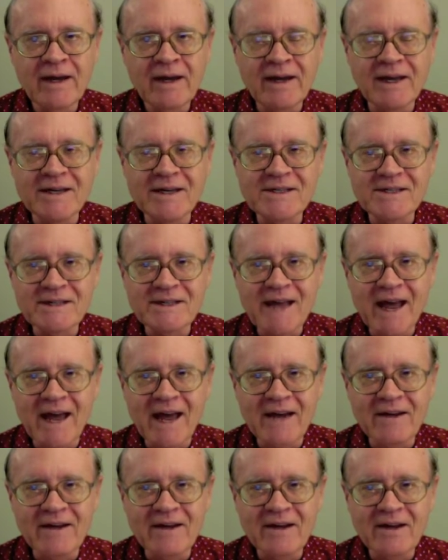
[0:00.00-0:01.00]

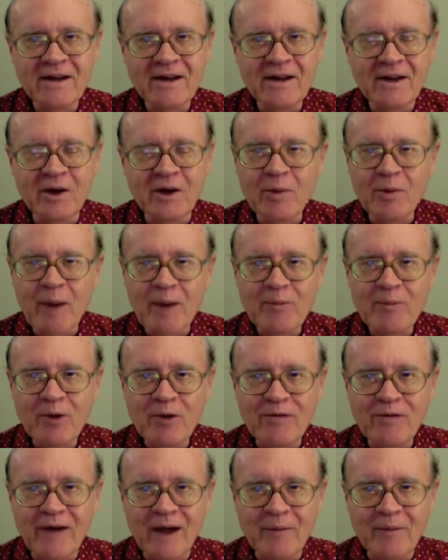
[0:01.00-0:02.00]
Instead, go to my
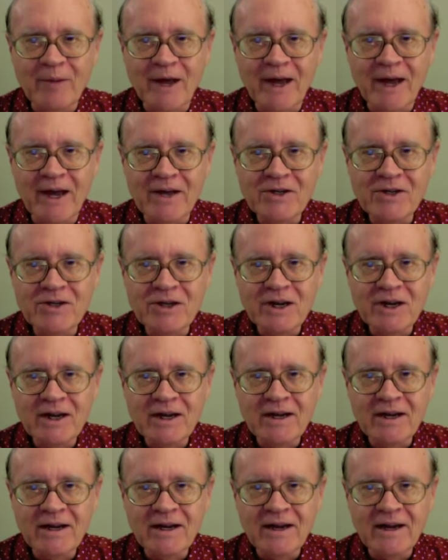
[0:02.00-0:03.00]
profile page
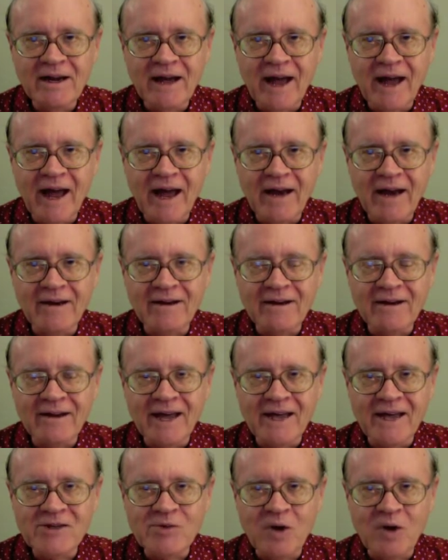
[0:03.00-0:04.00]
and
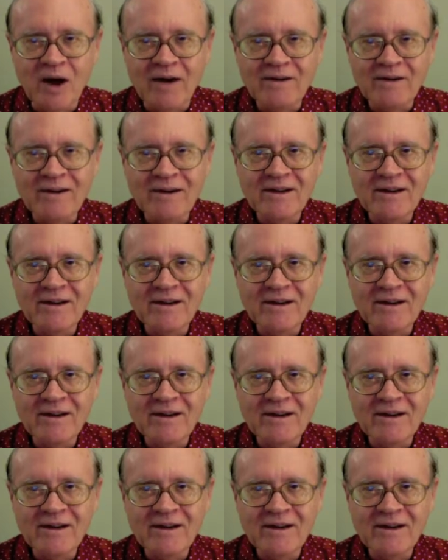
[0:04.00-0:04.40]
guess what?